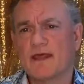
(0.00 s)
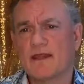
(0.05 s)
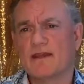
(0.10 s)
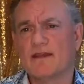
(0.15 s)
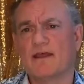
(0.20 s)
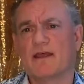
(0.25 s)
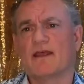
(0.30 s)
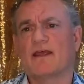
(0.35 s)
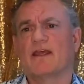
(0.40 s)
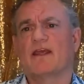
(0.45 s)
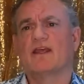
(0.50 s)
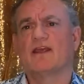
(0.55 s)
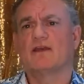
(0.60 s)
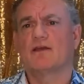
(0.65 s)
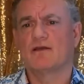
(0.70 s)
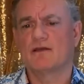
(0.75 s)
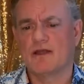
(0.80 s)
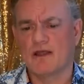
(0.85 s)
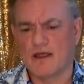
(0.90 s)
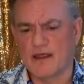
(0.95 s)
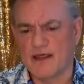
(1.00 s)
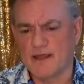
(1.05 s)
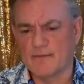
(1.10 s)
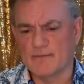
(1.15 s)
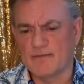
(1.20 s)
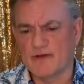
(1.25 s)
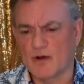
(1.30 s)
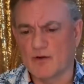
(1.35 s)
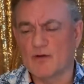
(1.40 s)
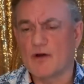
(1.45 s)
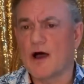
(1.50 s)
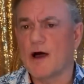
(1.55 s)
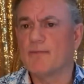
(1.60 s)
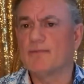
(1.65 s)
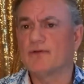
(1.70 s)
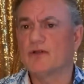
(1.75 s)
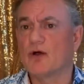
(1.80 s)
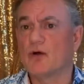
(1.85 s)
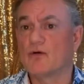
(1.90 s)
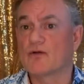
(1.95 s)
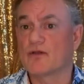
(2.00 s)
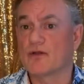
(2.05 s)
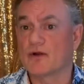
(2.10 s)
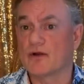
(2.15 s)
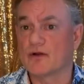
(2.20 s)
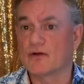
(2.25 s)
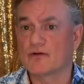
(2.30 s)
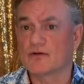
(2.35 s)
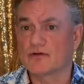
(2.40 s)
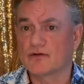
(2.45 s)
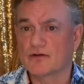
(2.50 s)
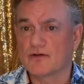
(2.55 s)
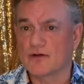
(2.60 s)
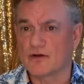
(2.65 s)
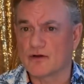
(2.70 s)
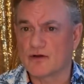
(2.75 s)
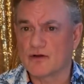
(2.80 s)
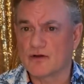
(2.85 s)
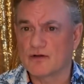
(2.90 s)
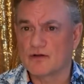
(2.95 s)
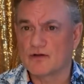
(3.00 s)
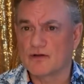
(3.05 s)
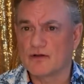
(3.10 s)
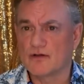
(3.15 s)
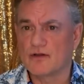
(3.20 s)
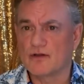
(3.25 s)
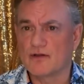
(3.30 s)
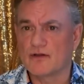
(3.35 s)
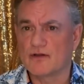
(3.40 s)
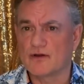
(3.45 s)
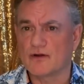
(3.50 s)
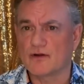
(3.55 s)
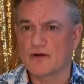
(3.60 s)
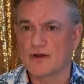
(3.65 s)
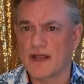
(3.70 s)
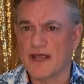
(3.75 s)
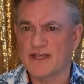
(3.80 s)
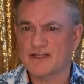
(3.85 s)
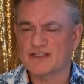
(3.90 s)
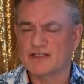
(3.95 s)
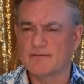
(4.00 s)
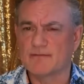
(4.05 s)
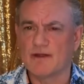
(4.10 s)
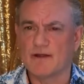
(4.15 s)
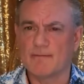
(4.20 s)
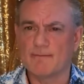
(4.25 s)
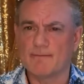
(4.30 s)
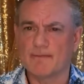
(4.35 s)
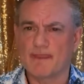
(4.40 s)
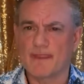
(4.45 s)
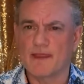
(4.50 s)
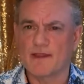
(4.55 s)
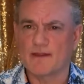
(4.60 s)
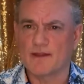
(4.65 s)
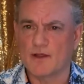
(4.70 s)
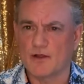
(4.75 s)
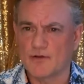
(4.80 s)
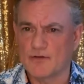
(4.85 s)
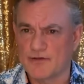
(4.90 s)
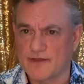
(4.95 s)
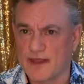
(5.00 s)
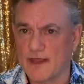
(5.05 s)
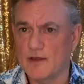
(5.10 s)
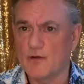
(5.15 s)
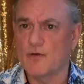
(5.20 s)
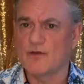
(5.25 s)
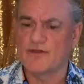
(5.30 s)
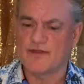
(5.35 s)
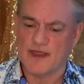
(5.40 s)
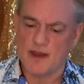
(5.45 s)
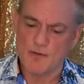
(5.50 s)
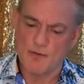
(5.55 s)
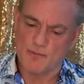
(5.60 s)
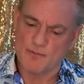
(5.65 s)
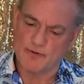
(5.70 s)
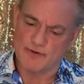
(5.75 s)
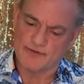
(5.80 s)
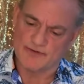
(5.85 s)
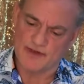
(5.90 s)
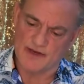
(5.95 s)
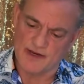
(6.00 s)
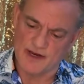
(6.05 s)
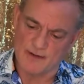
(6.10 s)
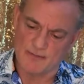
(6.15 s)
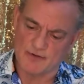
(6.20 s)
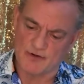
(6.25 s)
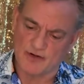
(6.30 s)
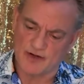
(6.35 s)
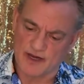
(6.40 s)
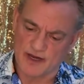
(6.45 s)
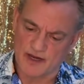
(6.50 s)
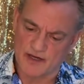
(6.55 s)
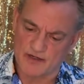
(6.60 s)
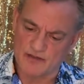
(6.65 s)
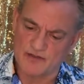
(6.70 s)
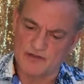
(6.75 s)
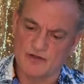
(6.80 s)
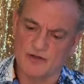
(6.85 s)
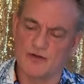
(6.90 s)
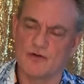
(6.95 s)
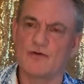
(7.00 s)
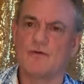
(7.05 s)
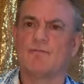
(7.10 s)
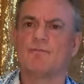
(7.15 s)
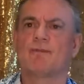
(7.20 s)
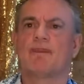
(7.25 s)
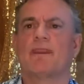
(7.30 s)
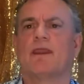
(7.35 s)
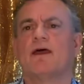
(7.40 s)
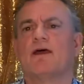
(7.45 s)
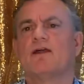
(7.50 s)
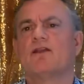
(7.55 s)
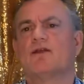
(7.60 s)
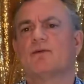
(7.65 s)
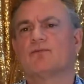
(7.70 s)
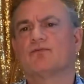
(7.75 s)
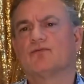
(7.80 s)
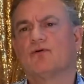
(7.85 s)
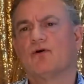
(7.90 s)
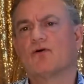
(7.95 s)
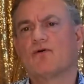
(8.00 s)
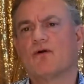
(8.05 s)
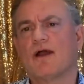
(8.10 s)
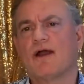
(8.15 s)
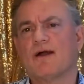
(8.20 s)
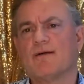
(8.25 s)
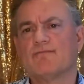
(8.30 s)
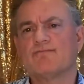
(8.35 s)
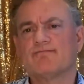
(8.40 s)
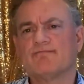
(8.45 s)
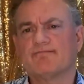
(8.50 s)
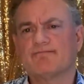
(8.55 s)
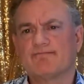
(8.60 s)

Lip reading: They upload their estimate. They will put the number into the program.